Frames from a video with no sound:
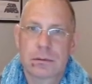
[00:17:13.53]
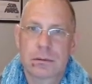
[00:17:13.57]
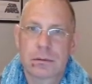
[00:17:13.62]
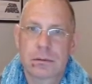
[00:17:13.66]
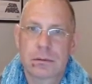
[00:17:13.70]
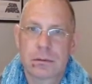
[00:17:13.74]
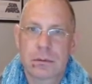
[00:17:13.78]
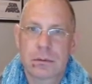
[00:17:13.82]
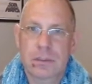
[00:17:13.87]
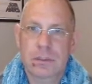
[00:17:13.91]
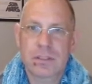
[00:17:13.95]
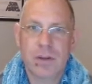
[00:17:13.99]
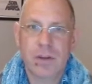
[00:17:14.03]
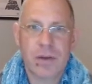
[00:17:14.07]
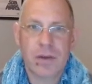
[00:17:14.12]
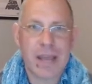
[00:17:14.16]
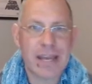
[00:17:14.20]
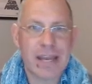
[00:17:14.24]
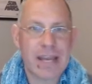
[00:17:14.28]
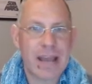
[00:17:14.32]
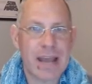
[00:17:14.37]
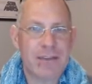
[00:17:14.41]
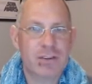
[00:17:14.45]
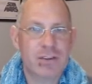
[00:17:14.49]
It's okay to
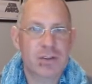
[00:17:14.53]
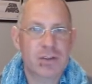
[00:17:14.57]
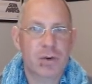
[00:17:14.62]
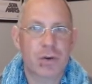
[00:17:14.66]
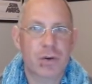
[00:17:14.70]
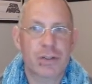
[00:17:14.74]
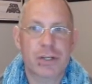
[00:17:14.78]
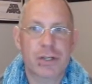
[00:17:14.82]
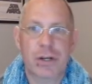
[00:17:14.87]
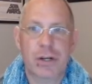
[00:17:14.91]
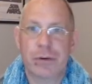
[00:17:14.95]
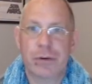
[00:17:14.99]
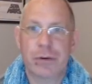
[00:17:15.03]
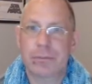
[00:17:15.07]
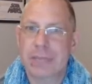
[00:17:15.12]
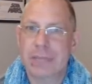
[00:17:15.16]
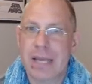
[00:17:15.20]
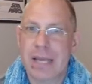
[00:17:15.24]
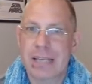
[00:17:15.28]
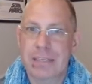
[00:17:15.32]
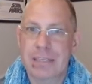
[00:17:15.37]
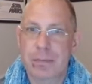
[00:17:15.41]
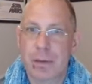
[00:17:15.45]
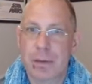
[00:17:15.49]
have a short show, I
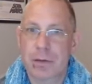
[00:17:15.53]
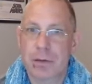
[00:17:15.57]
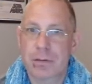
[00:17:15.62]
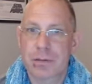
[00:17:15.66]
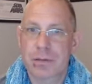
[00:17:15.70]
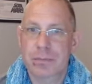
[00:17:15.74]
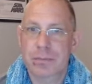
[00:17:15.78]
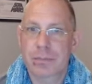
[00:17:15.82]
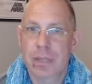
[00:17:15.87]
suppose.